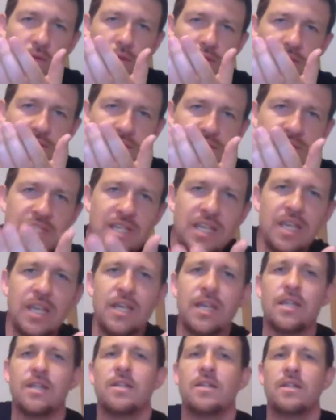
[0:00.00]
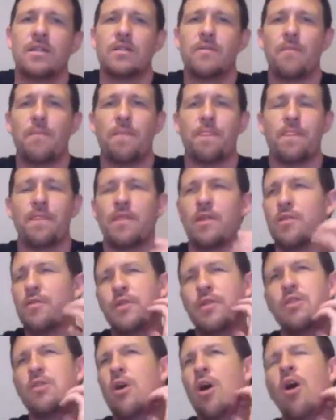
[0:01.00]
Sin, the,
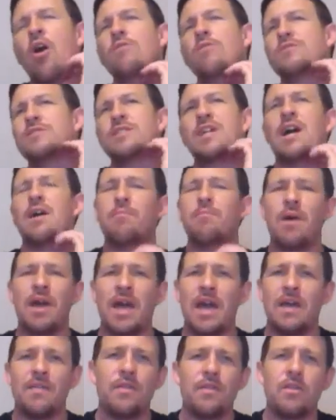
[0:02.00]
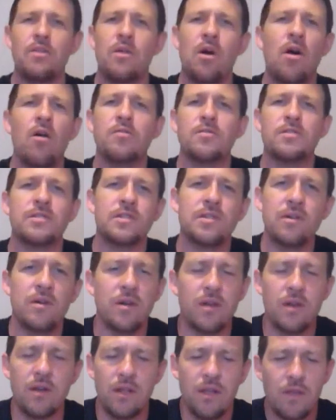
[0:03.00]
the law is not bad. The law is
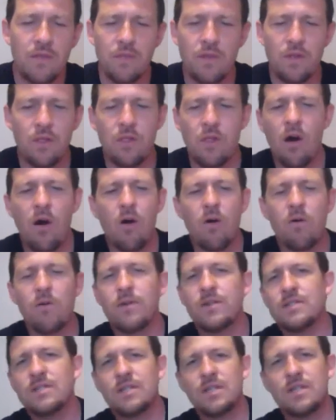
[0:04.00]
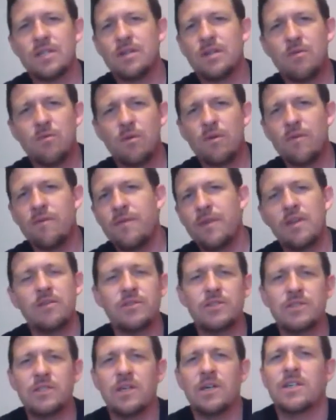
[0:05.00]
good. The law is it
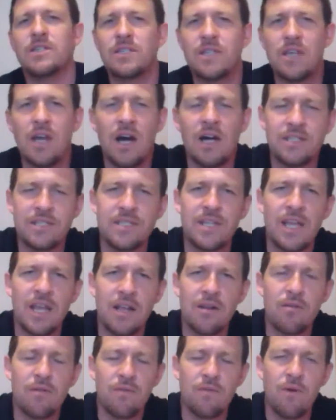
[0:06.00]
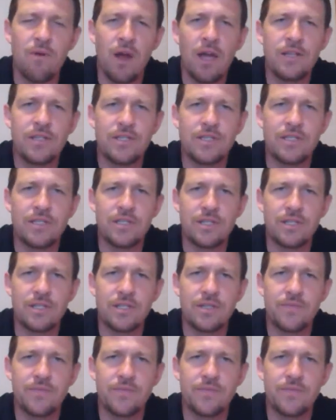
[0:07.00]
reveals to us God's standard of righteousness.